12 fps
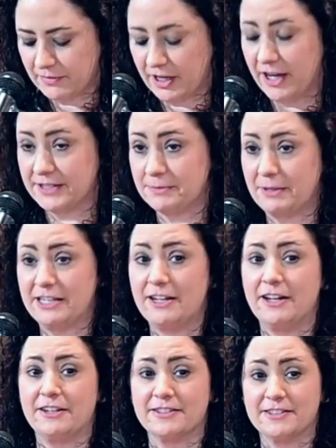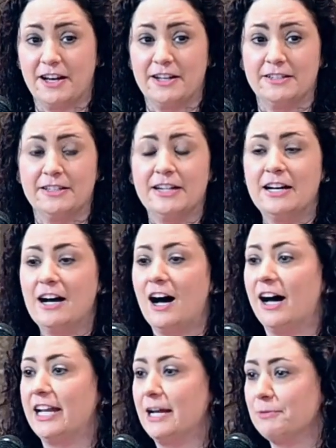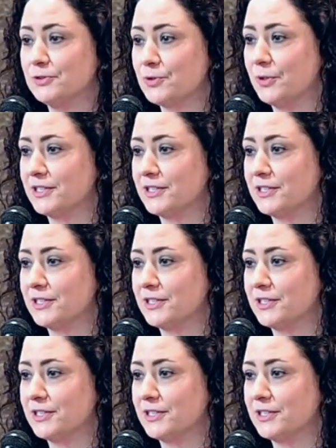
husband and a son unable to